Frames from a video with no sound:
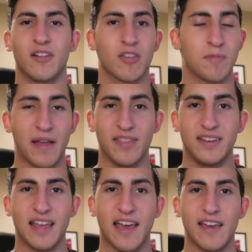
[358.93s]
spend the
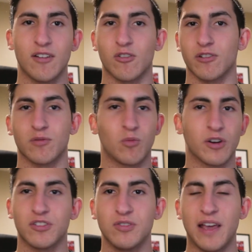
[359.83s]
day or 1
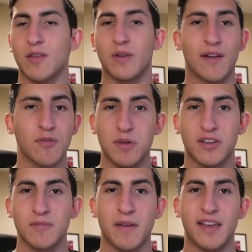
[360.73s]
or 2 days, whatever we
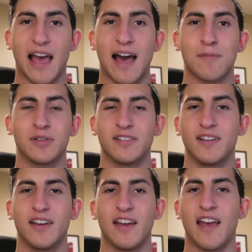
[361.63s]
could make happen,
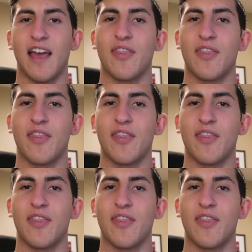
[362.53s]
and